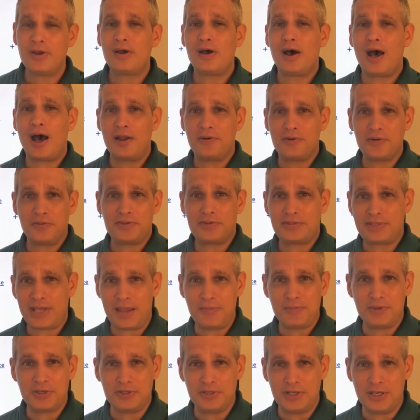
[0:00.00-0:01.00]
under the same
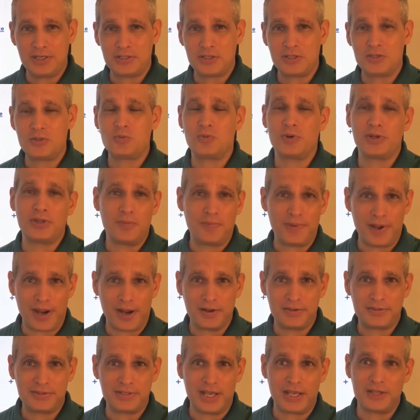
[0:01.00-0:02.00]
conditions where the parent
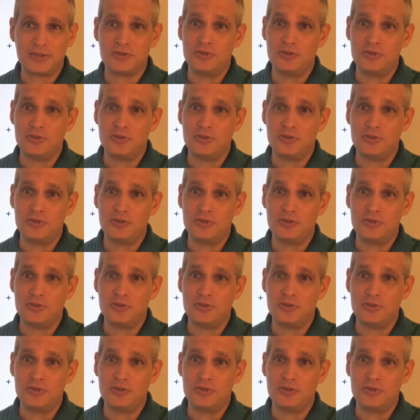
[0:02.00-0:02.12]
says,